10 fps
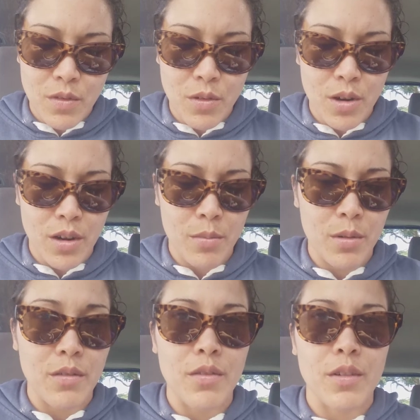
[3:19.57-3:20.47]
I've got a
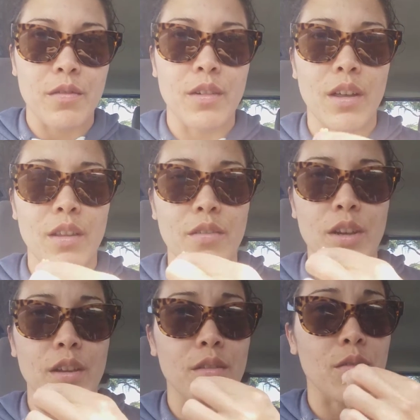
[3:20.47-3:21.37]
couple of other
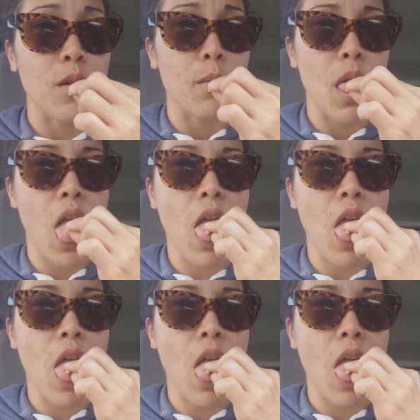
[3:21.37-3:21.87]
videos from